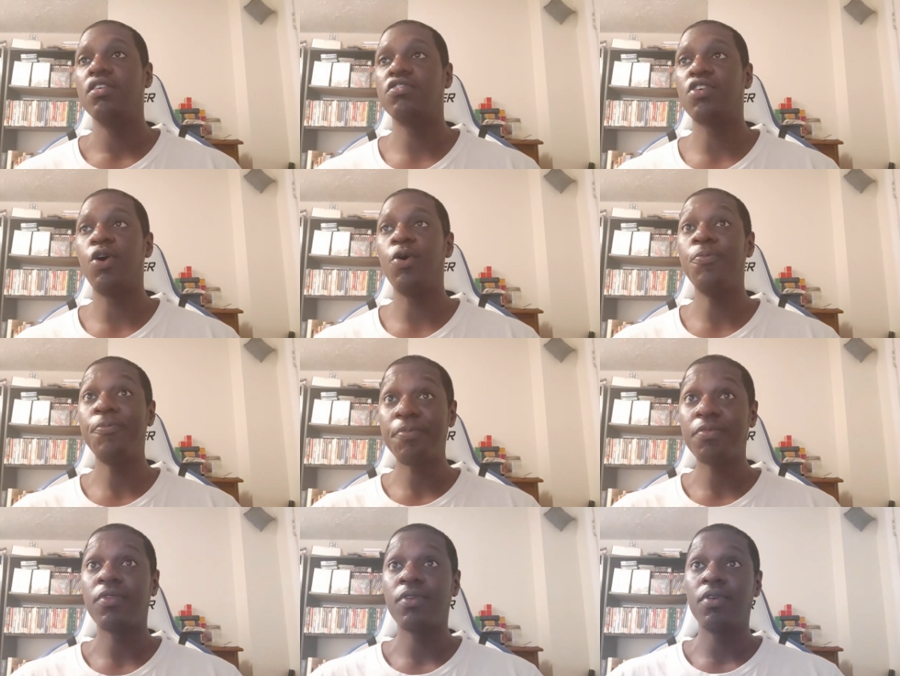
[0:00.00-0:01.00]
So
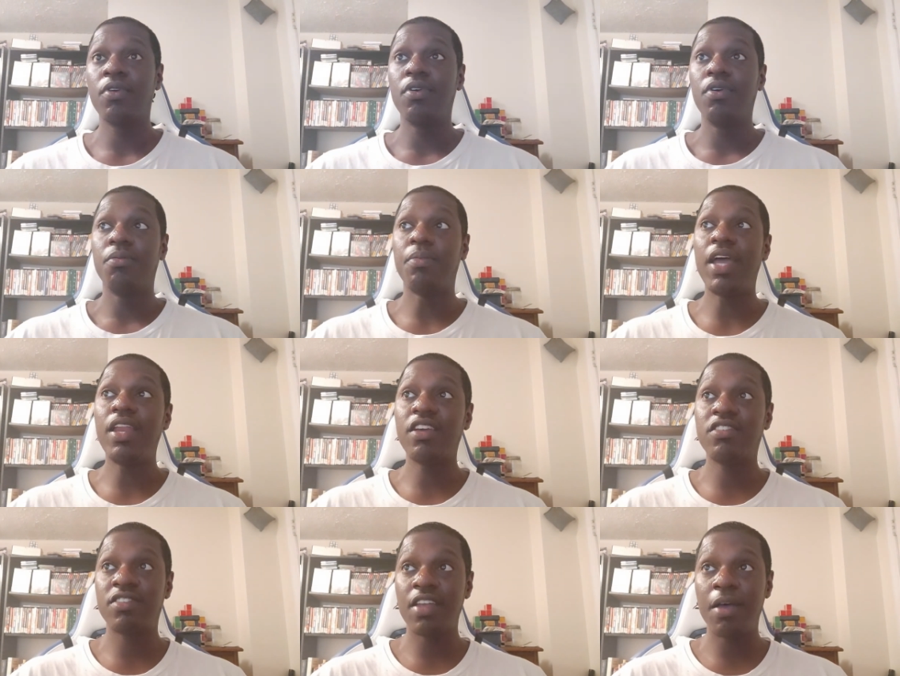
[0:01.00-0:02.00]
my
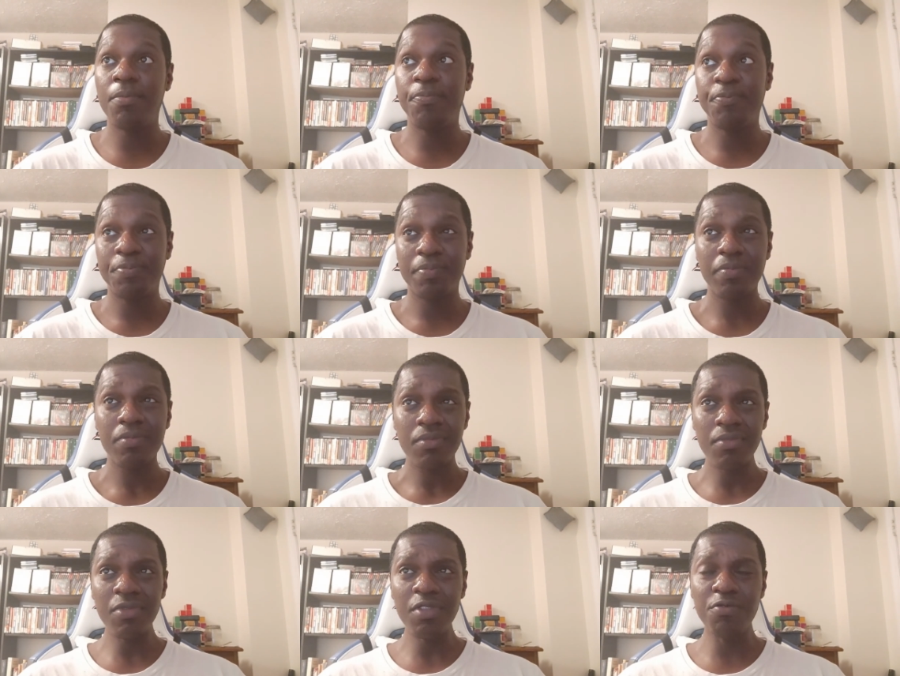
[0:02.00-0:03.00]
next step
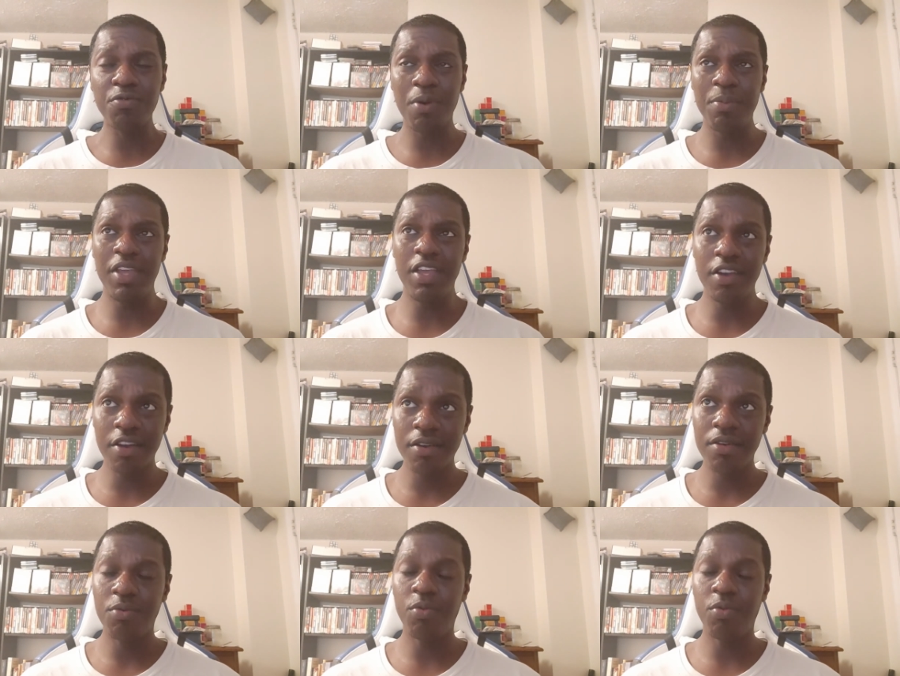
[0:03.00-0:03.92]
from here